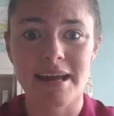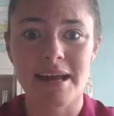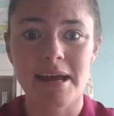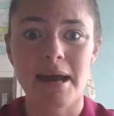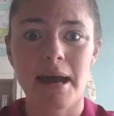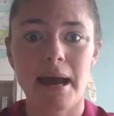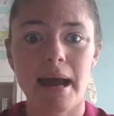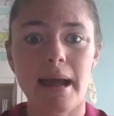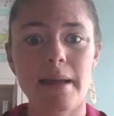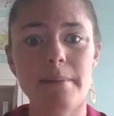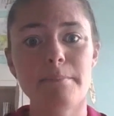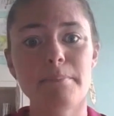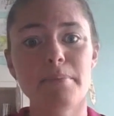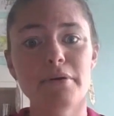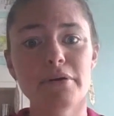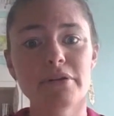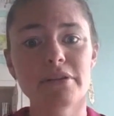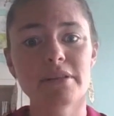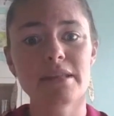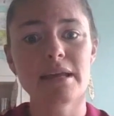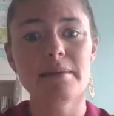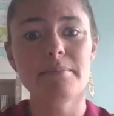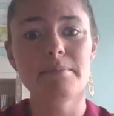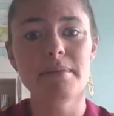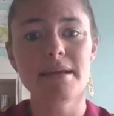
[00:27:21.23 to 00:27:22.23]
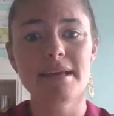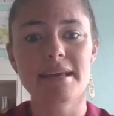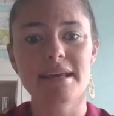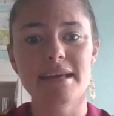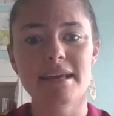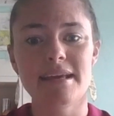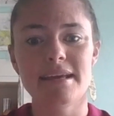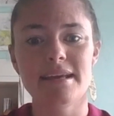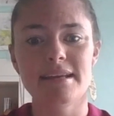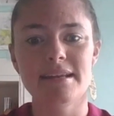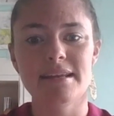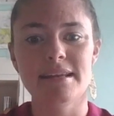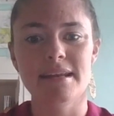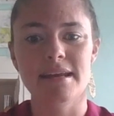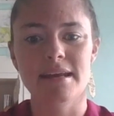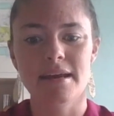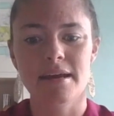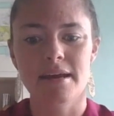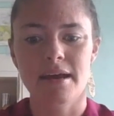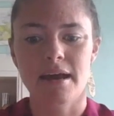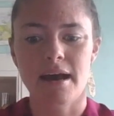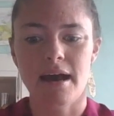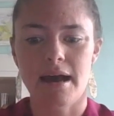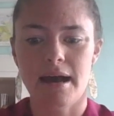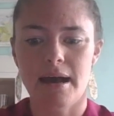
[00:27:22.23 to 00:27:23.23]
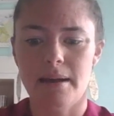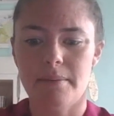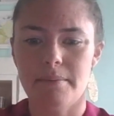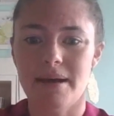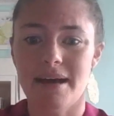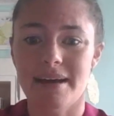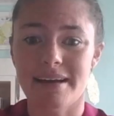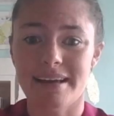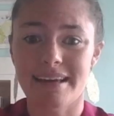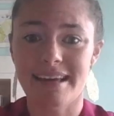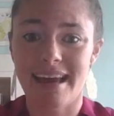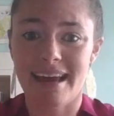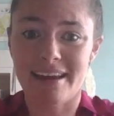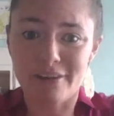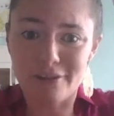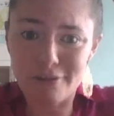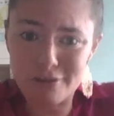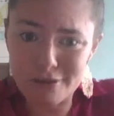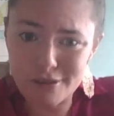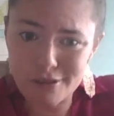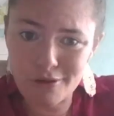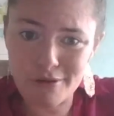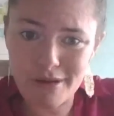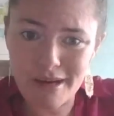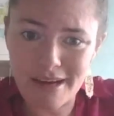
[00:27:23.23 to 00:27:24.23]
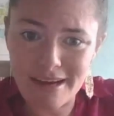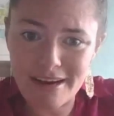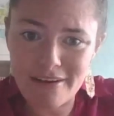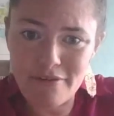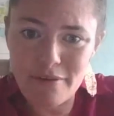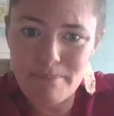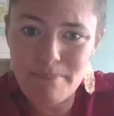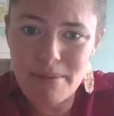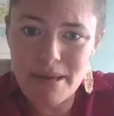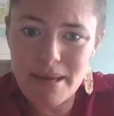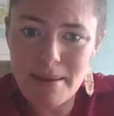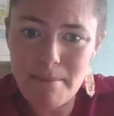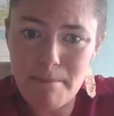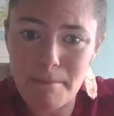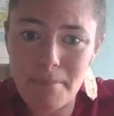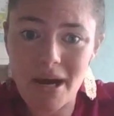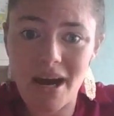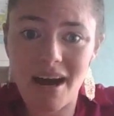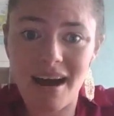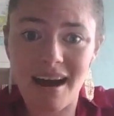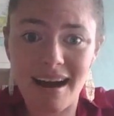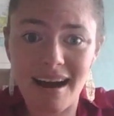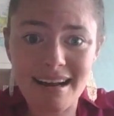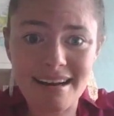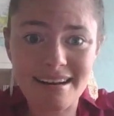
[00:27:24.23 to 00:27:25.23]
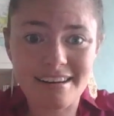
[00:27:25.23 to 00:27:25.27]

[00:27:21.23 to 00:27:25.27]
I put them in a kettle, so kind of a big pot